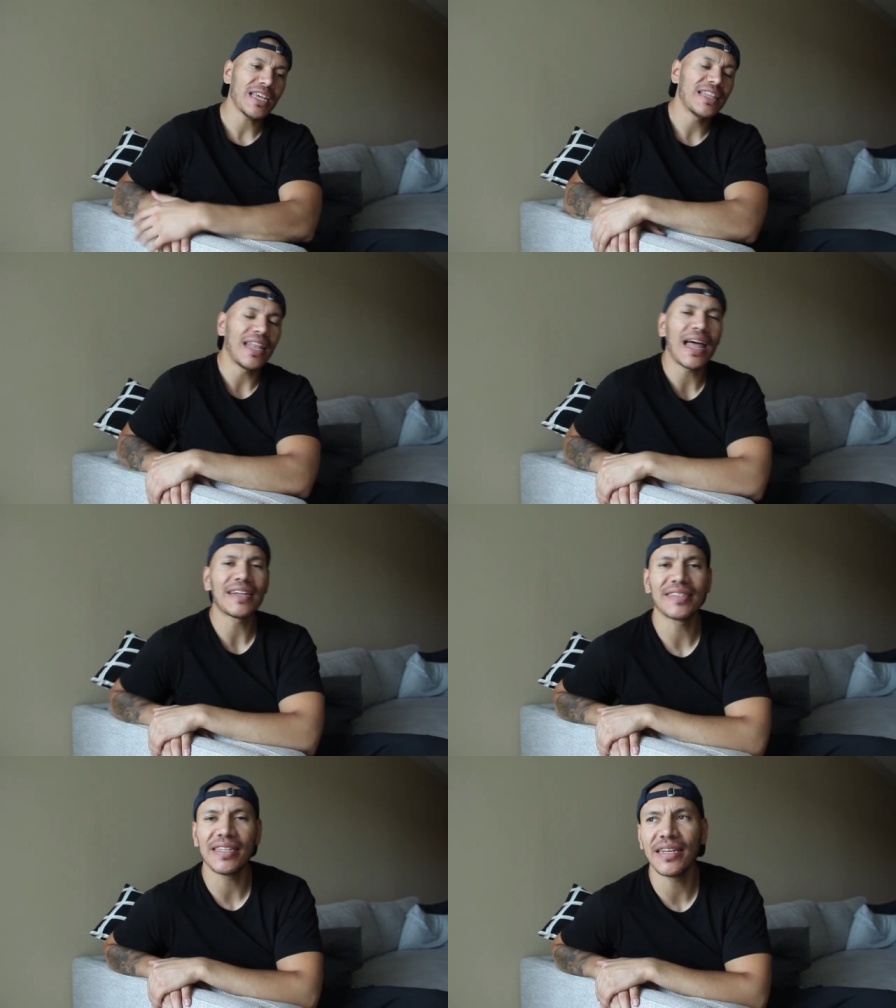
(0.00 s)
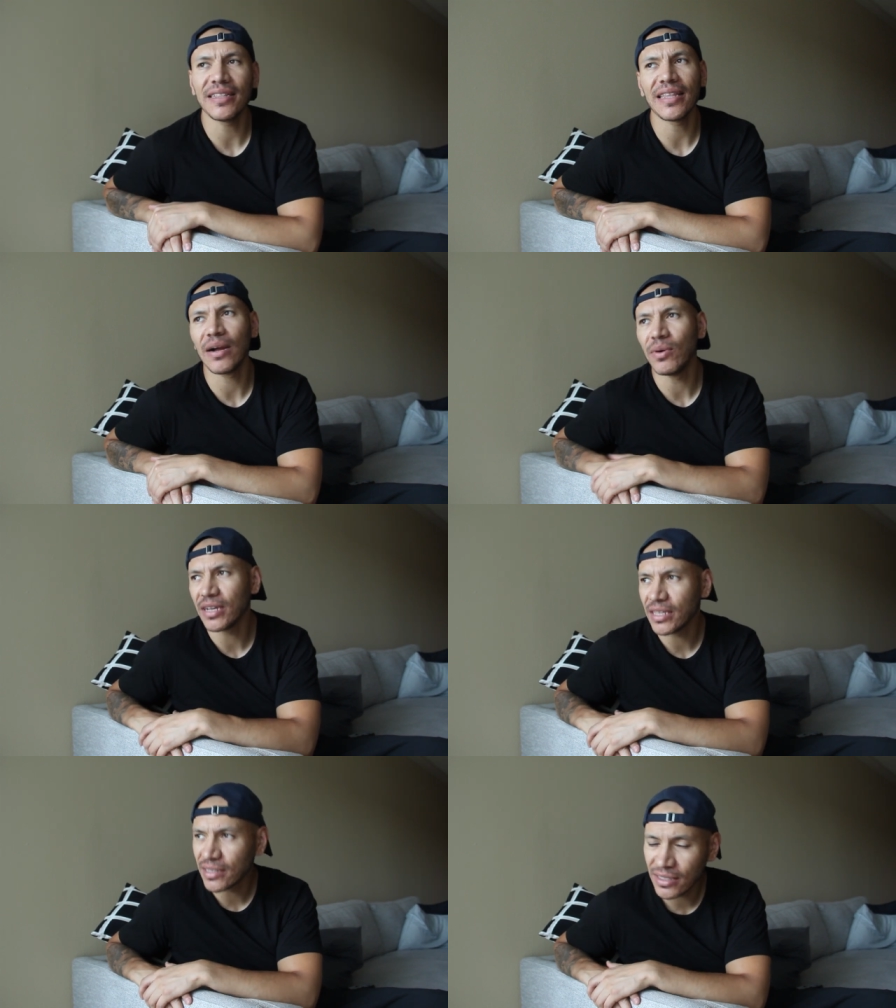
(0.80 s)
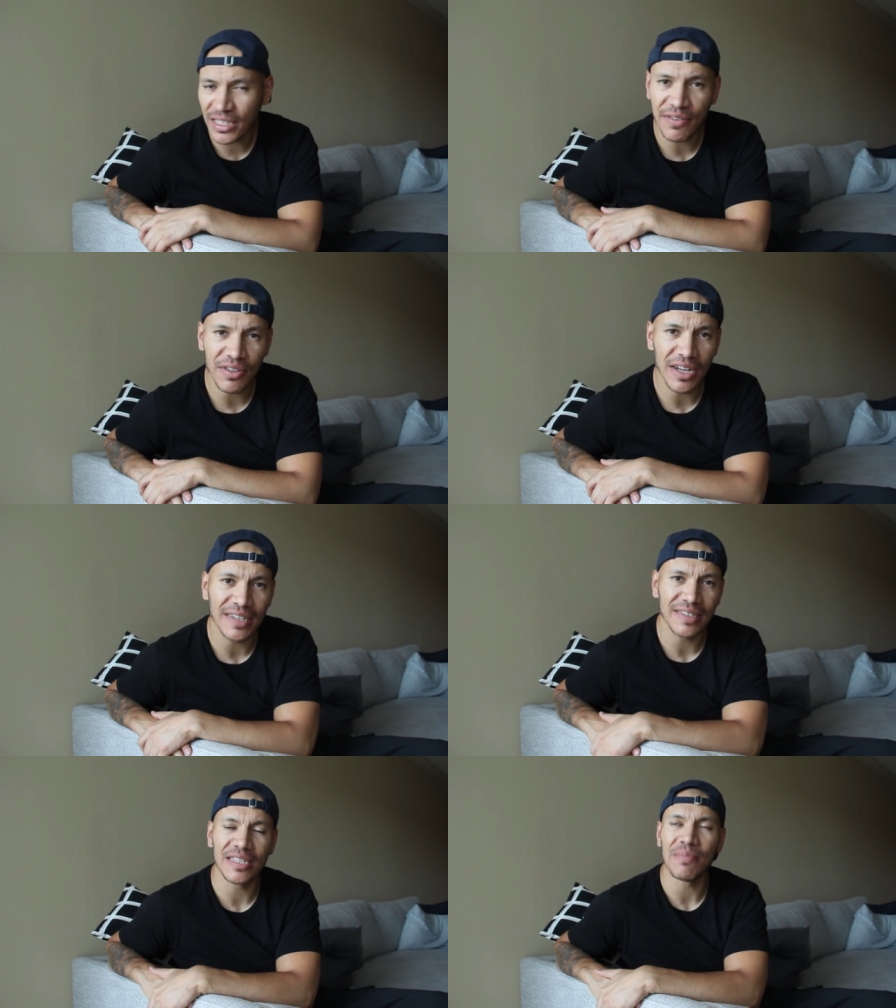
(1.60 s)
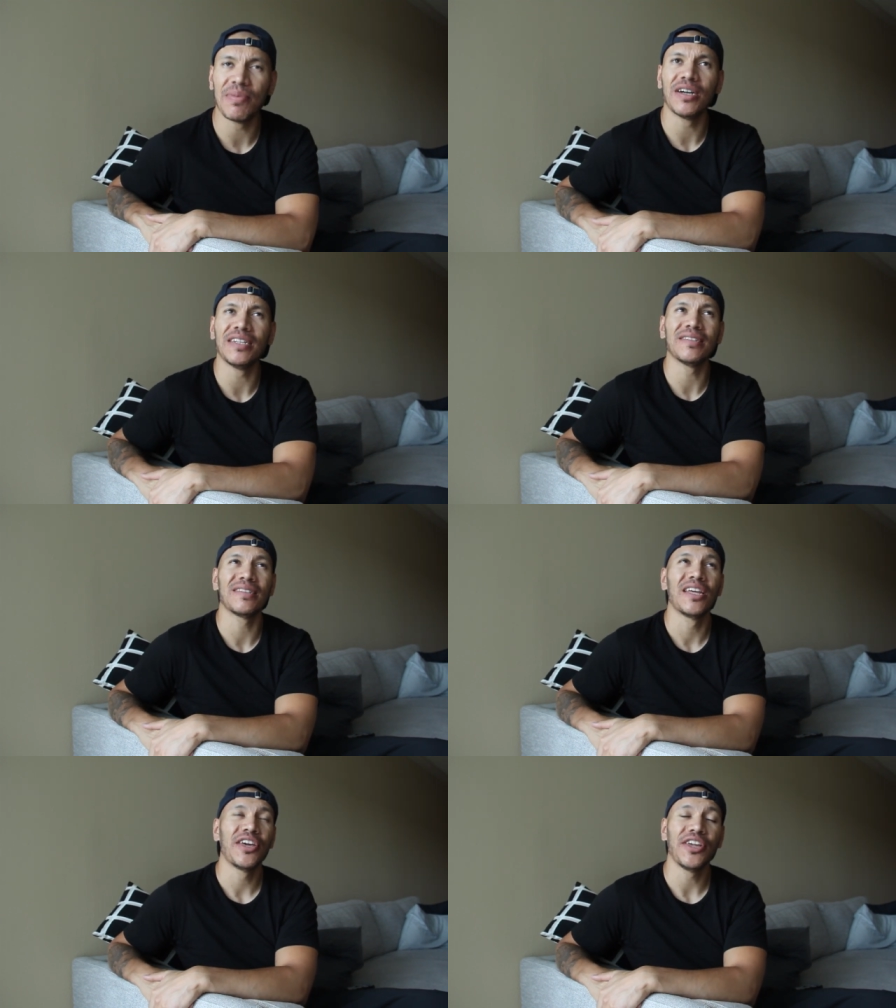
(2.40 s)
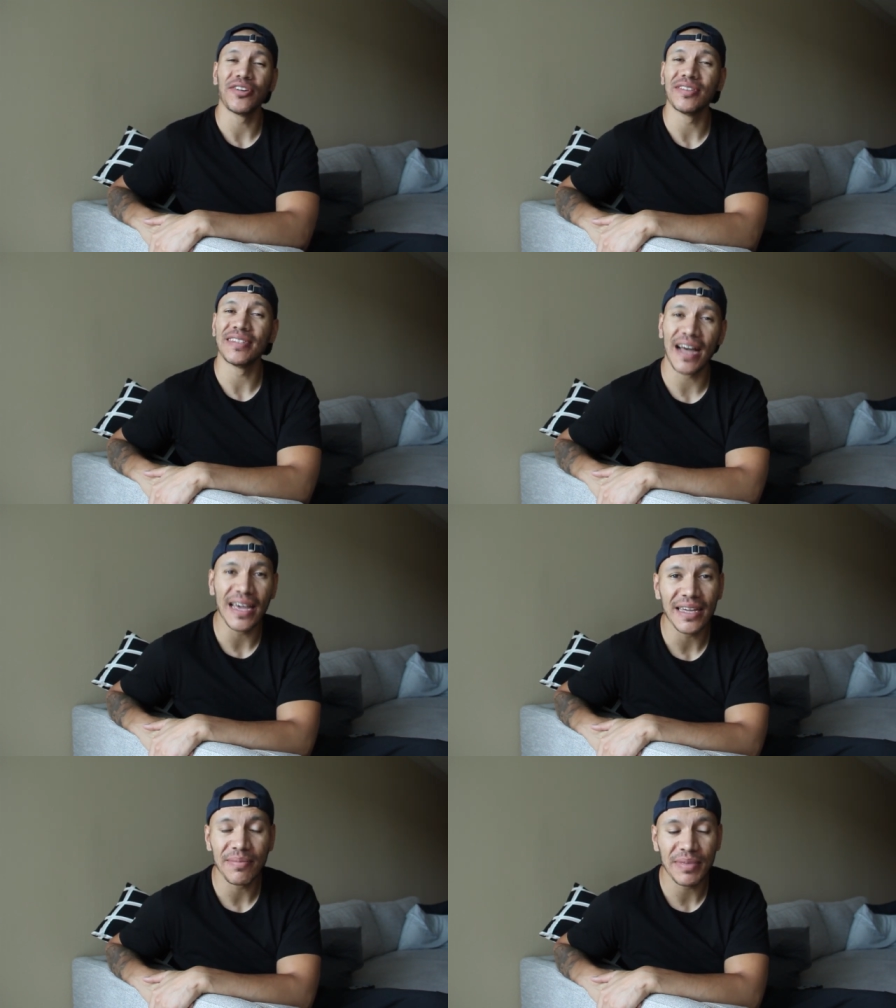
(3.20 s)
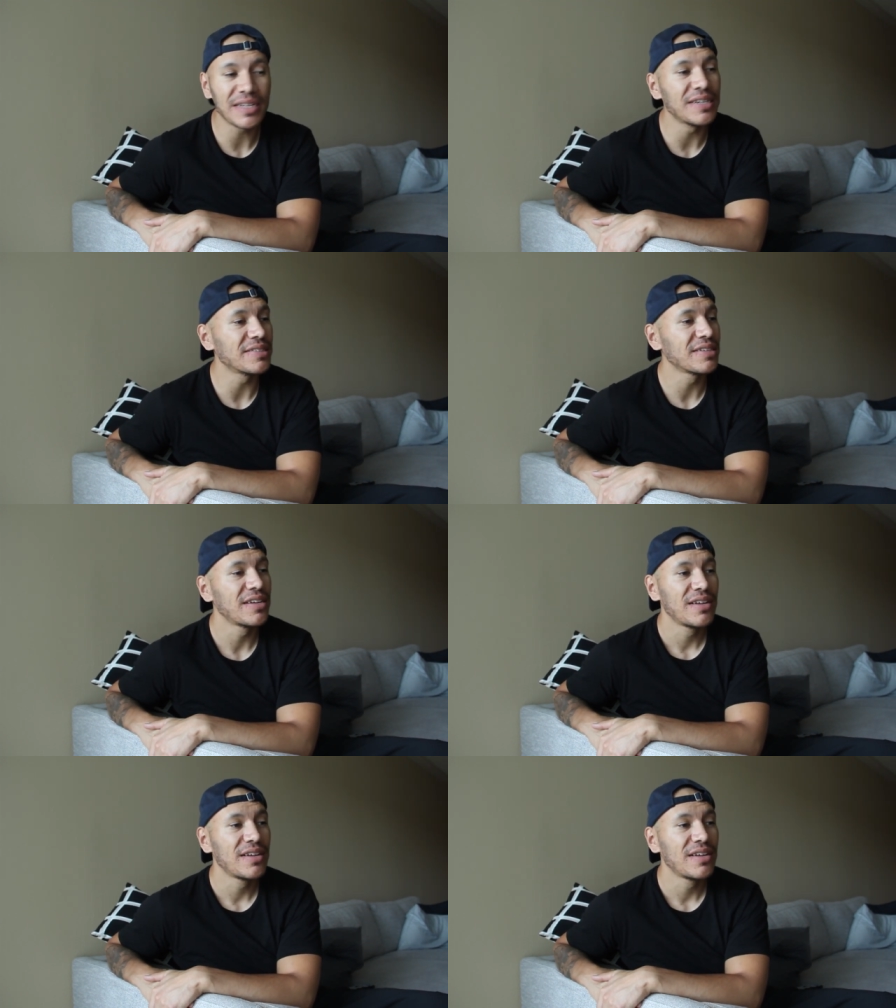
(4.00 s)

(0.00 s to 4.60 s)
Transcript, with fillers: And the last thing that I want to give you guys a tip on is your diet because